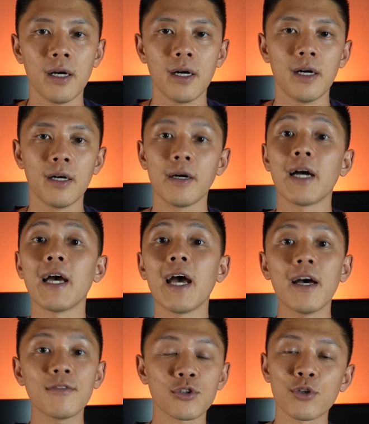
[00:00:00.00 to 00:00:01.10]
I
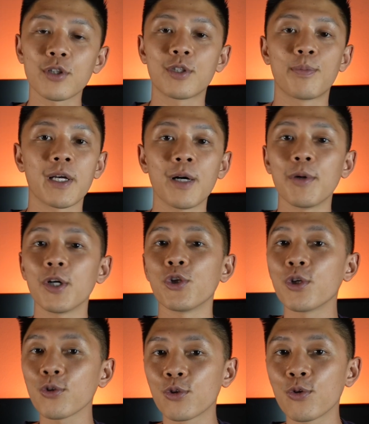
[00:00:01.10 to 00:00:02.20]
have started to become a
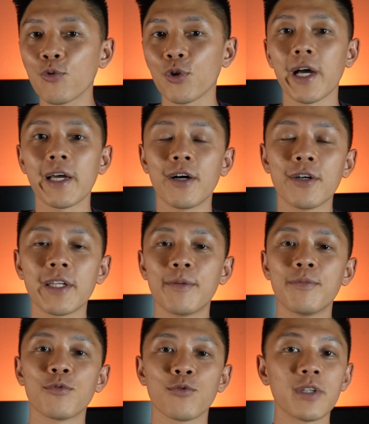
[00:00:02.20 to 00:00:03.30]
little too reliant on
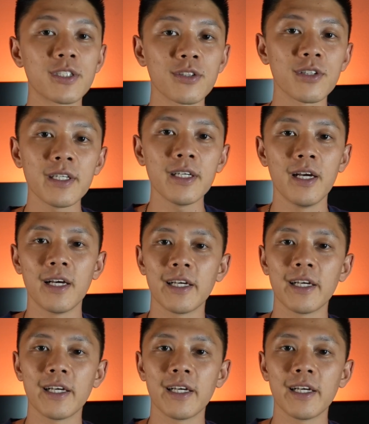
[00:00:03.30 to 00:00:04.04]
them recently,